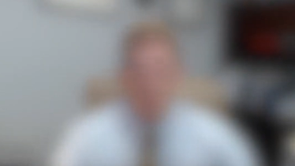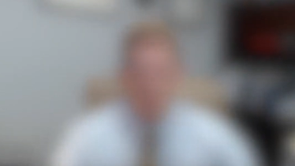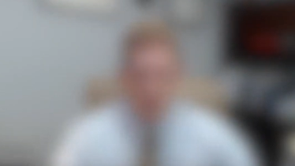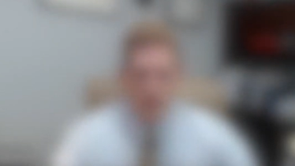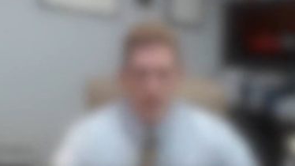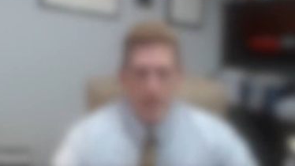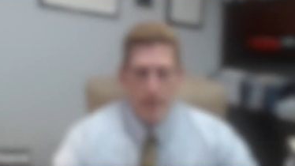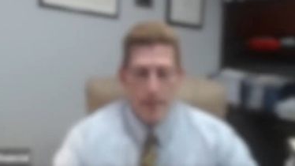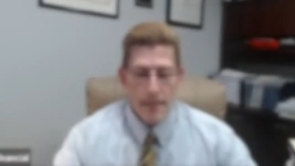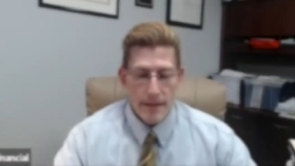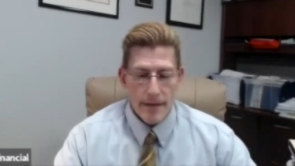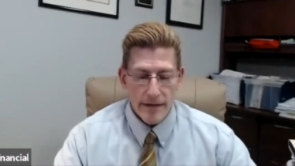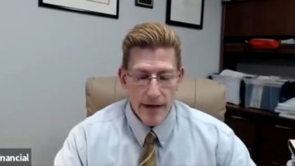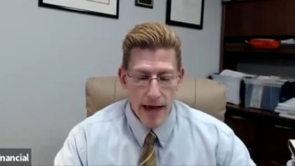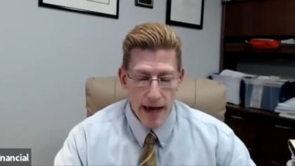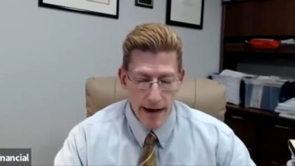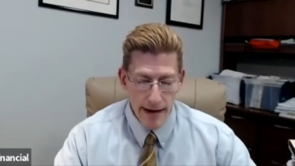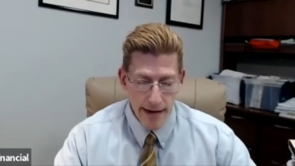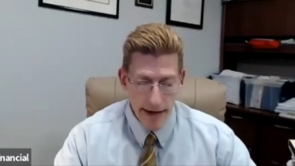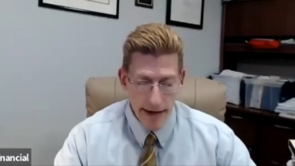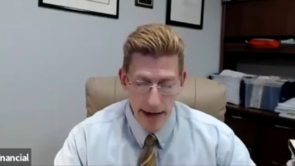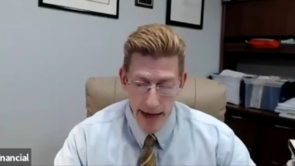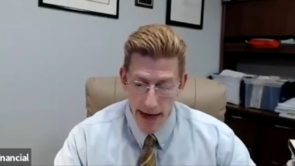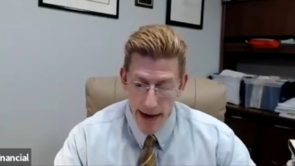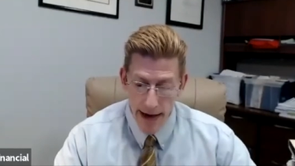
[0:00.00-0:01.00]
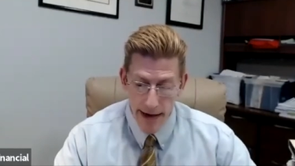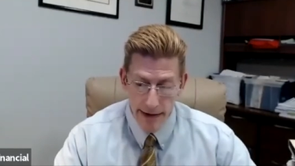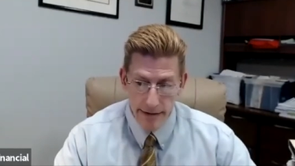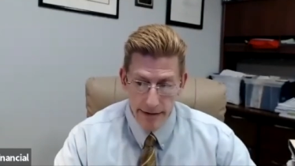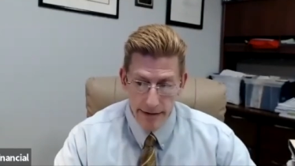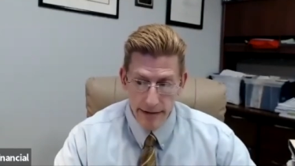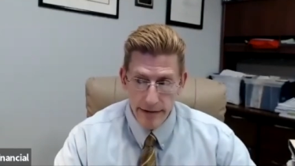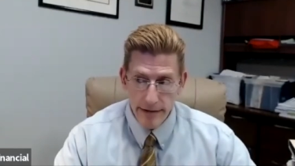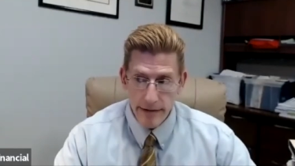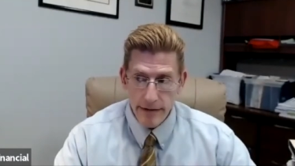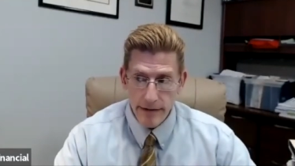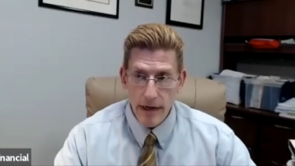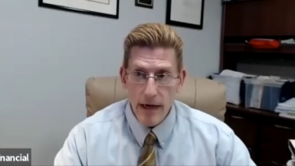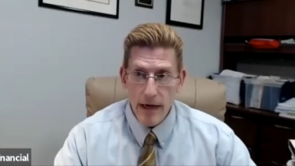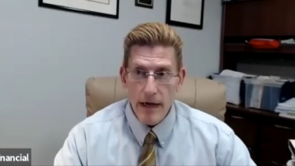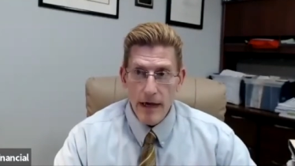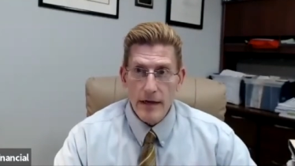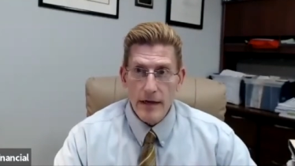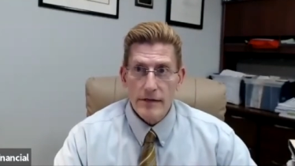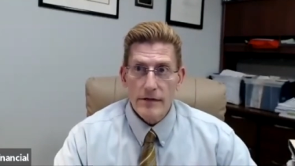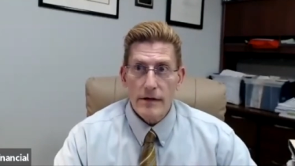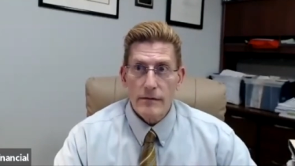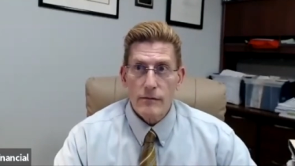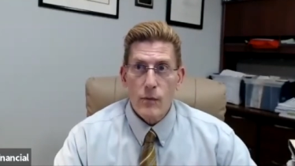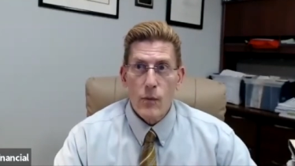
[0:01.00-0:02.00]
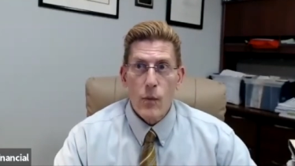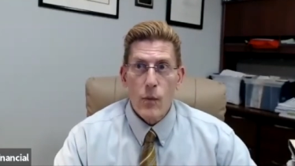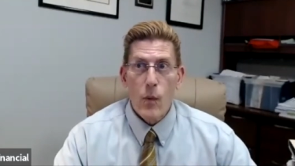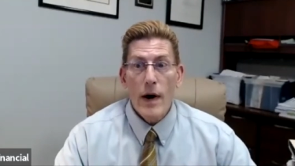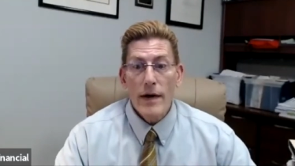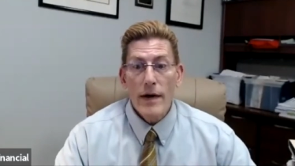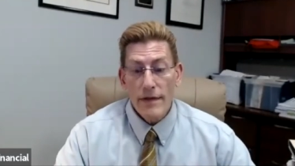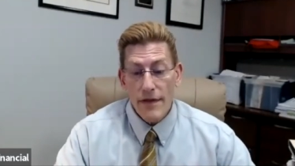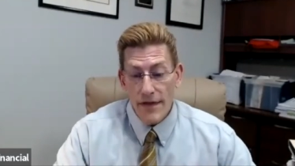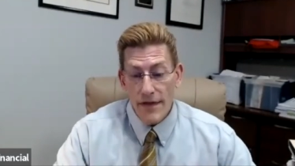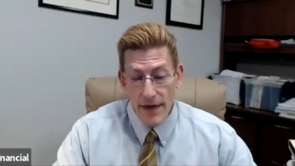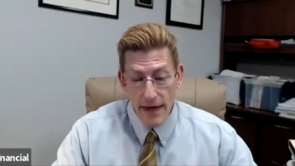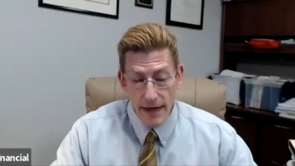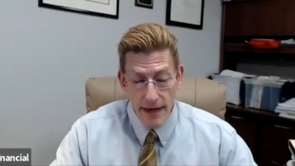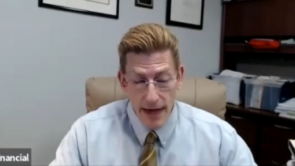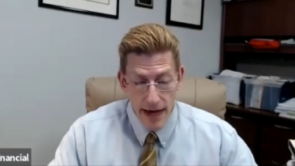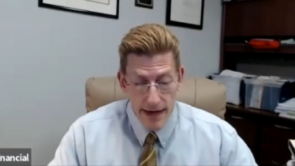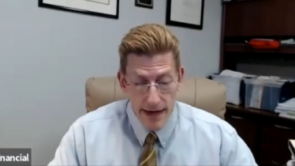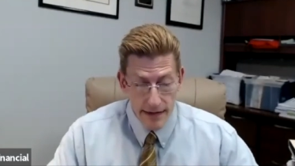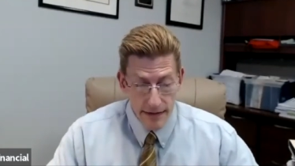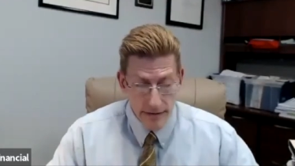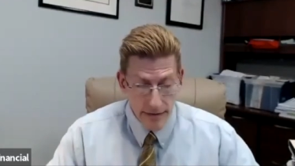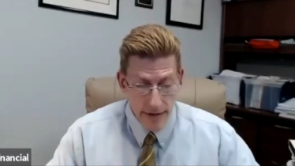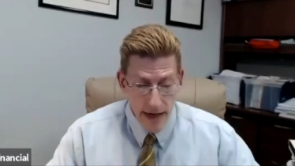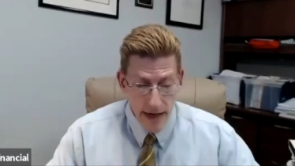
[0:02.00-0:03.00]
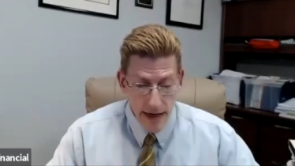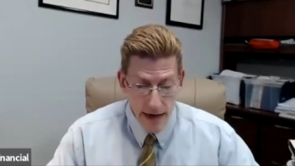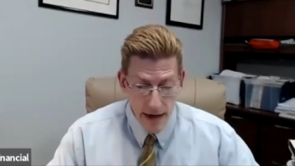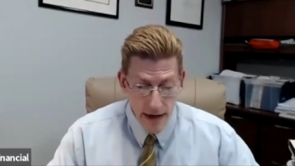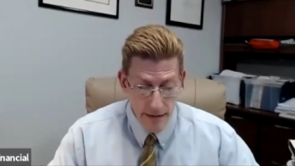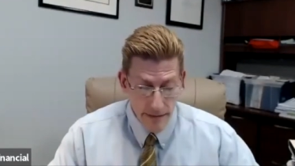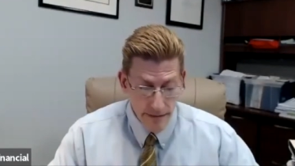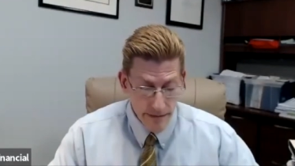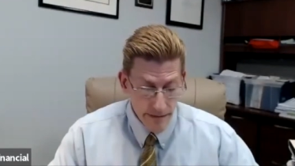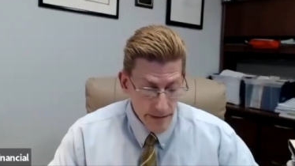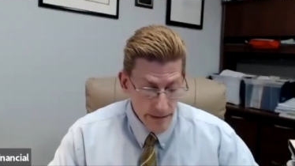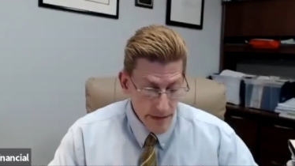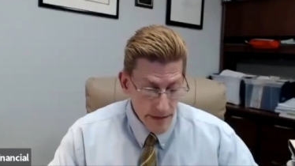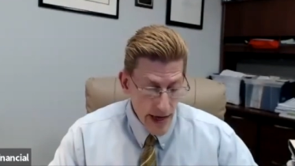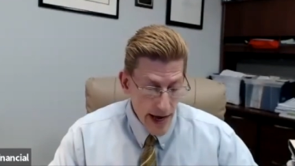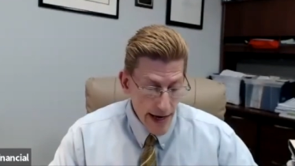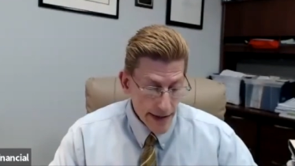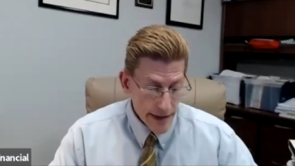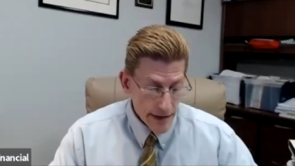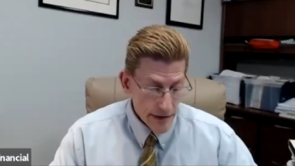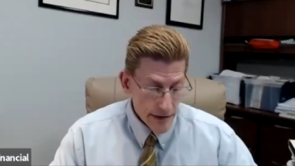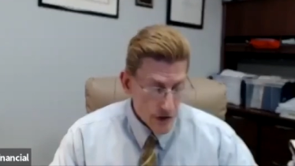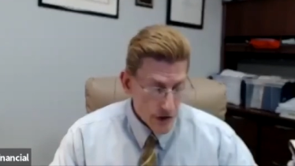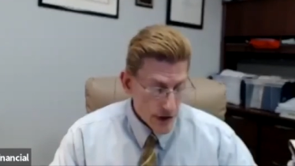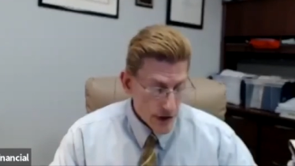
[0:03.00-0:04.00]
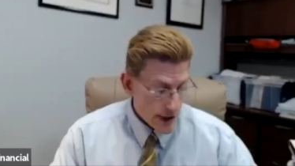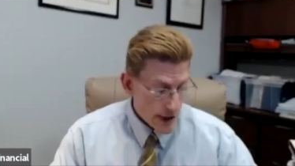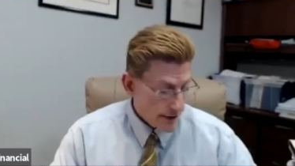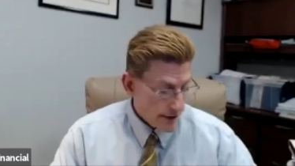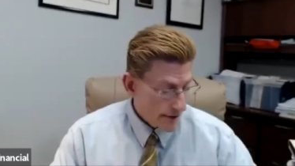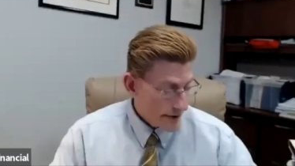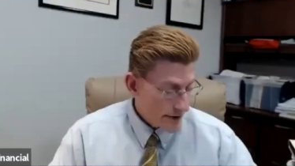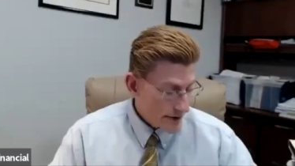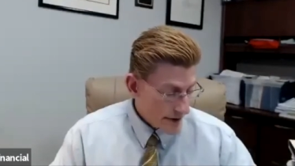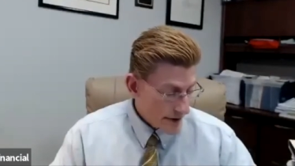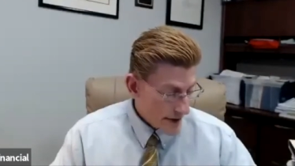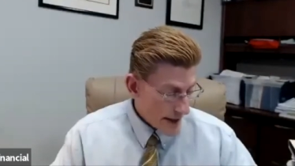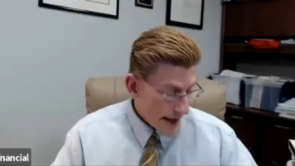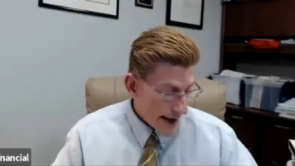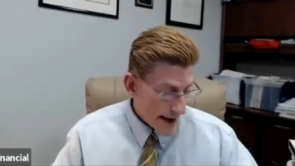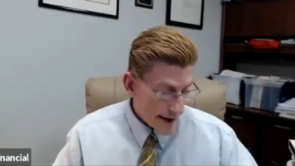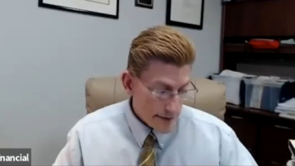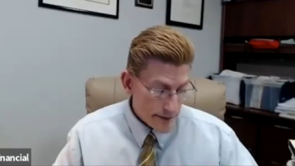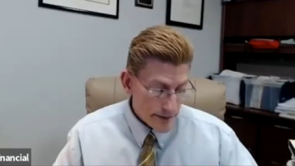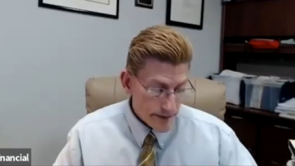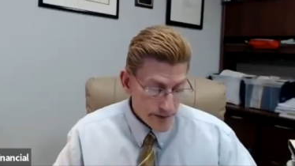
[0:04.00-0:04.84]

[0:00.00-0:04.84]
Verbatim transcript: Uh, and one thing I, um, I can share is that